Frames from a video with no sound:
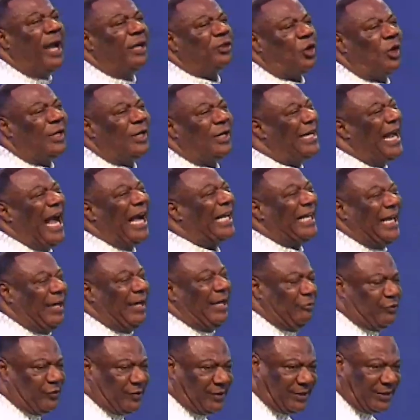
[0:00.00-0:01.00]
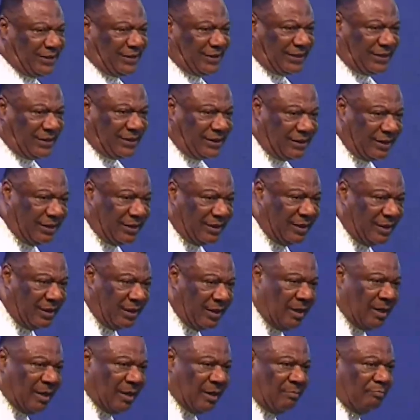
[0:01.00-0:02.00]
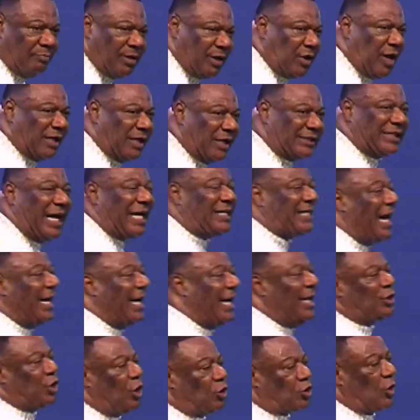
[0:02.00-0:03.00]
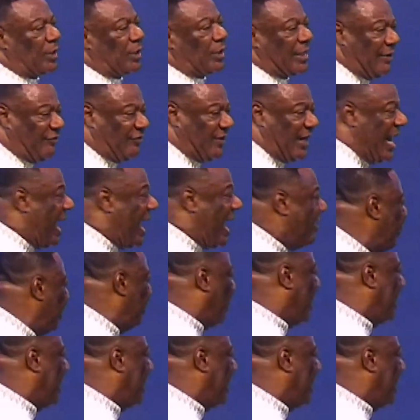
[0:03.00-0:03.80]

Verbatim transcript: on their gifts. Because Satan is also gifted. Everybody